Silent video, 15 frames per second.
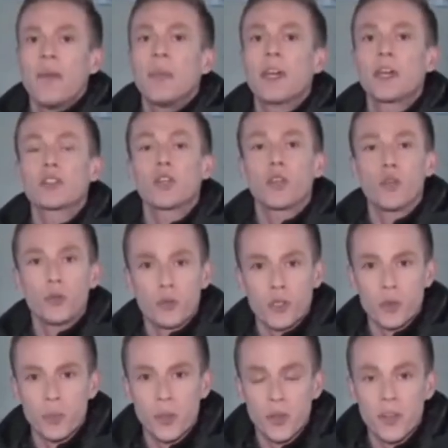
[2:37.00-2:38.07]
because
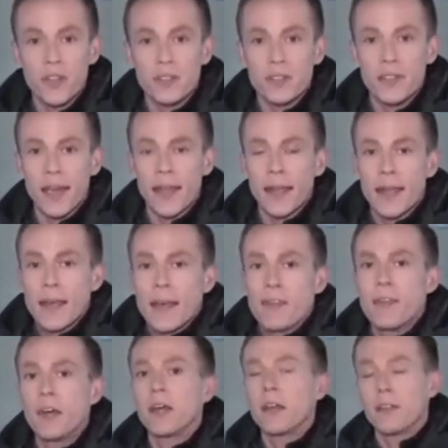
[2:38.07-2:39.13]
Houston police say
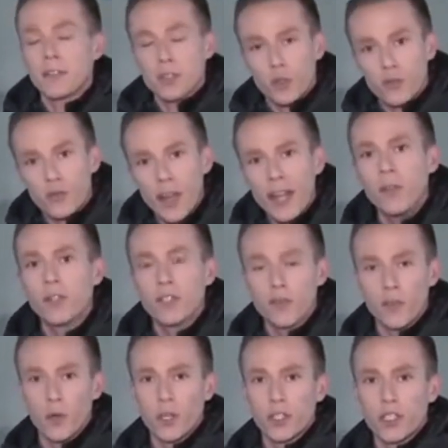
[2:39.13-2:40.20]
the surveillance
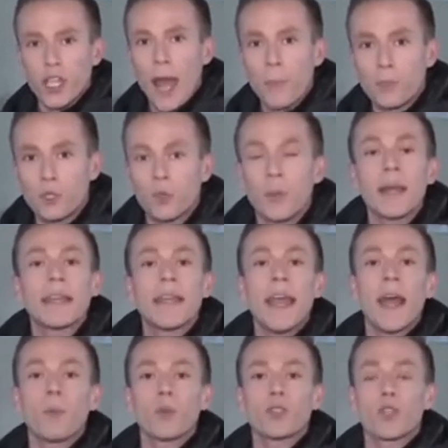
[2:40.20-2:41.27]
footage captured by
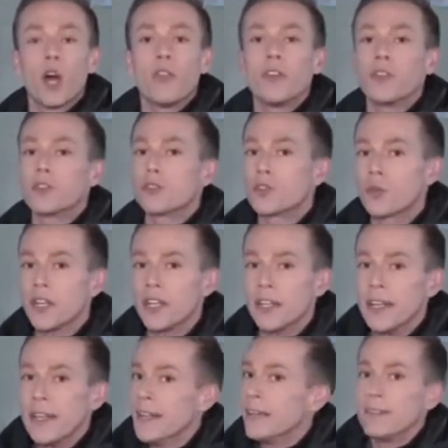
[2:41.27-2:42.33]
cameras on this street
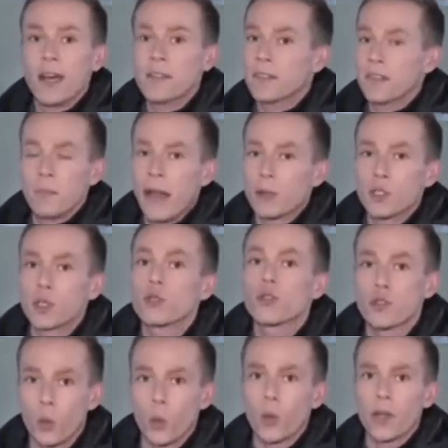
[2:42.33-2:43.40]
doesn't match her
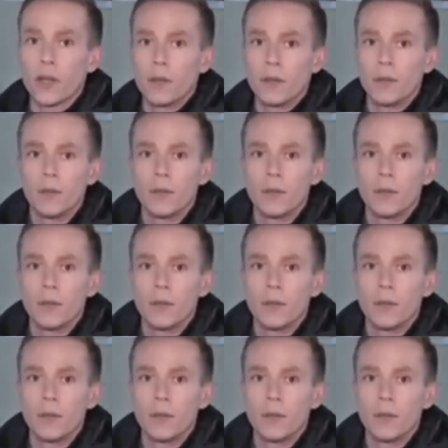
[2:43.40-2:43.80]
story.